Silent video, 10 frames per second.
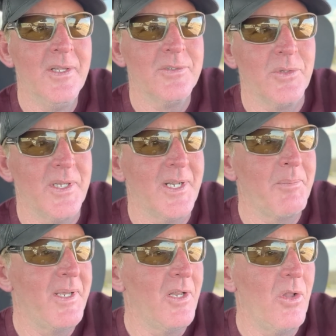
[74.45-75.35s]
So then I
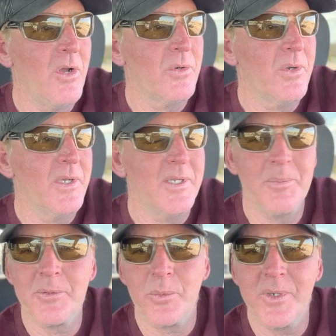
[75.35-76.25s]
made a long run
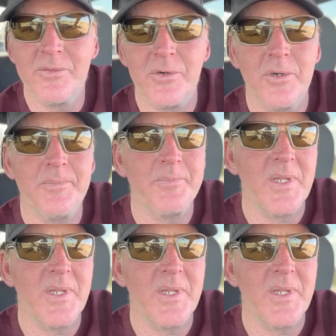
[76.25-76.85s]
up the river